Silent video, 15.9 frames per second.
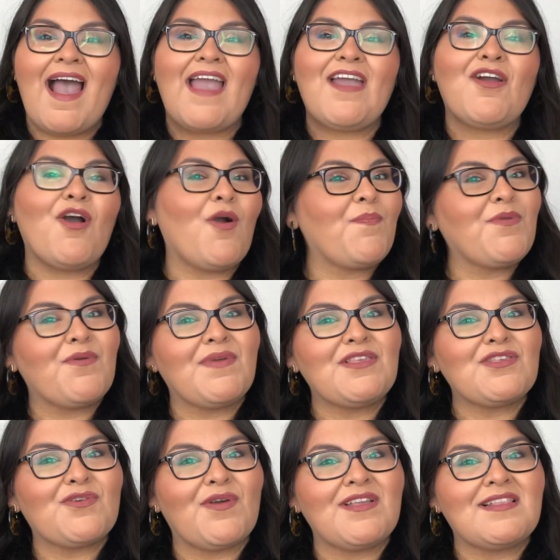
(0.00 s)
hope you
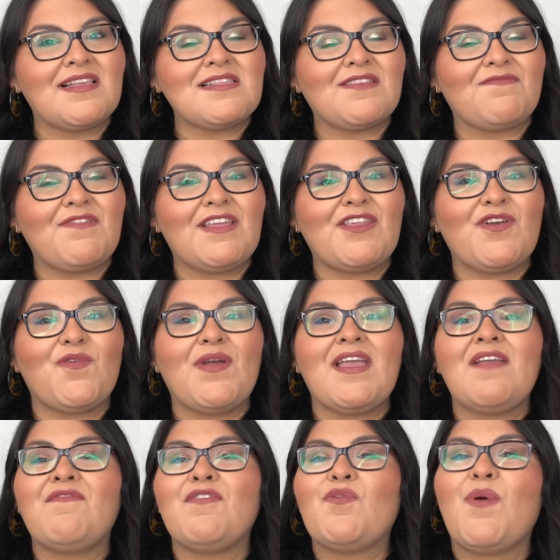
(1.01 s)
enjoyed this video.
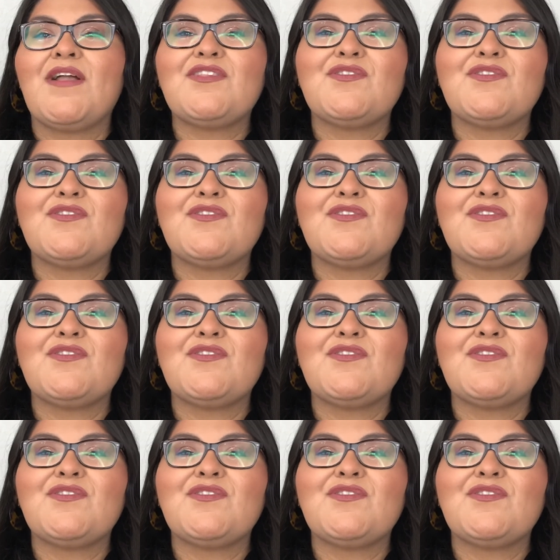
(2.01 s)
If you want to